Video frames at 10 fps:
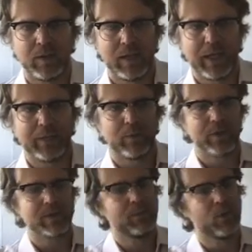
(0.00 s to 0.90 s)
And what
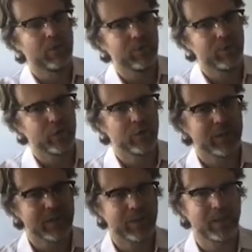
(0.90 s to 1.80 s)
it's important for you to
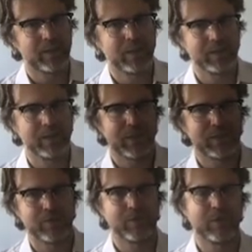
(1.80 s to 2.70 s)
understand about
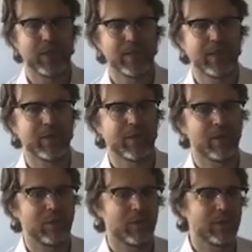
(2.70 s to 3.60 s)
international humanitarian
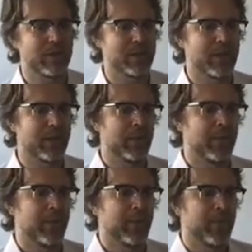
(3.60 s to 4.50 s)
law is that
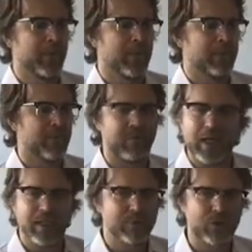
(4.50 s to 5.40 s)
the
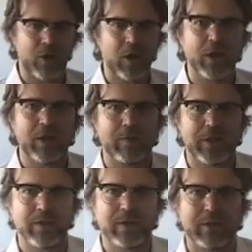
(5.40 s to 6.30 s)
vast majority of
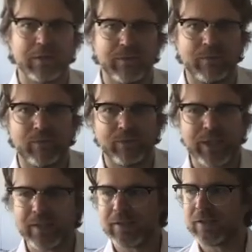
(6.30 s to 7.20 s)
it
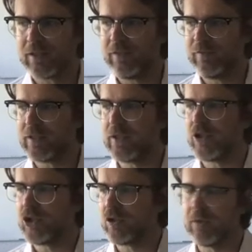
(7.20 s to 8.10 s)
doesn't
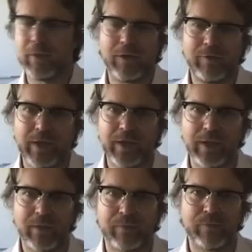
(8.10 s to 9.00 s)
envisage criminal
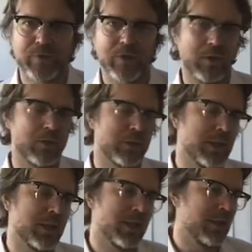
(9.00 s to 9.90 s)
offending. So
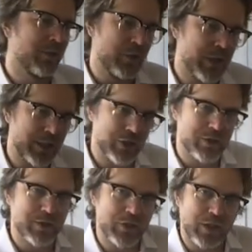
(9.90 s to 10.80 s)
if you take just
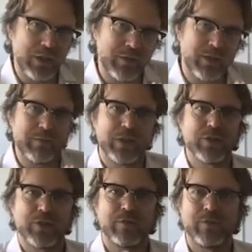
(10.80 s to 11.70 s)
the Geneva
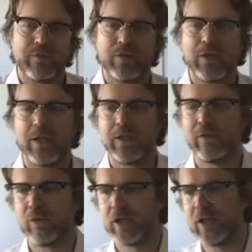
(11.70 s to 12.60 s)
Conventions of
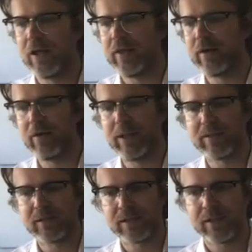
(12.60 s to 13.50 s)
1949, there are about
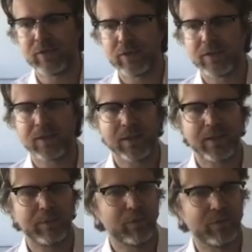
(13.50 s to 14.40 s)

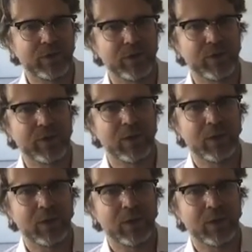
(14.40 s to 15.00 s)
660 provisions,